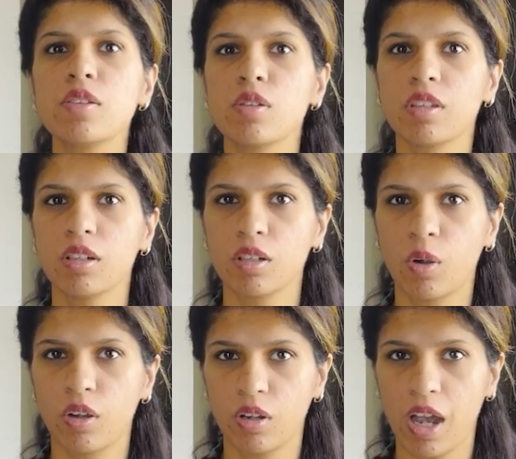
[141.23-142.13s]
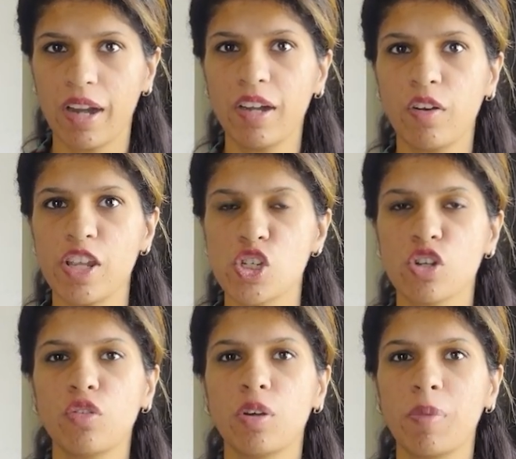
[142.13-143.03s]
So the current
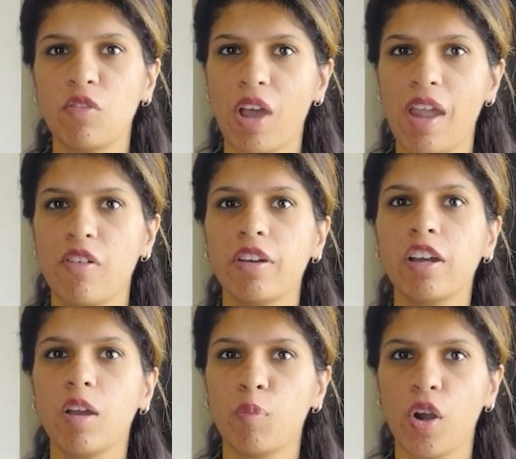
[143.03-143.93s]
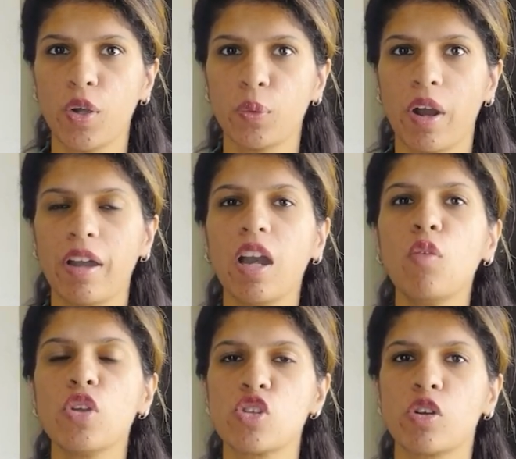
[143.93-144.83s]
ratio would be 500 upon
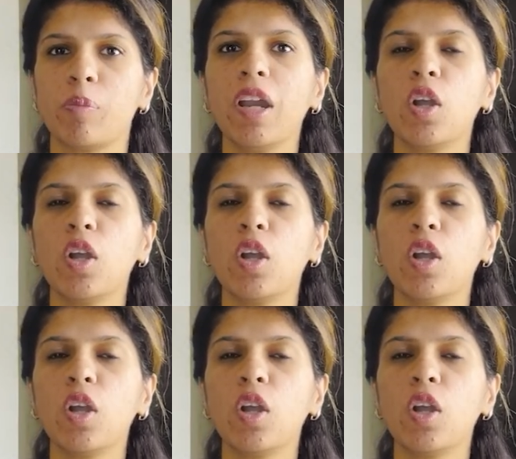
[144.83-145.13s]
200, which would be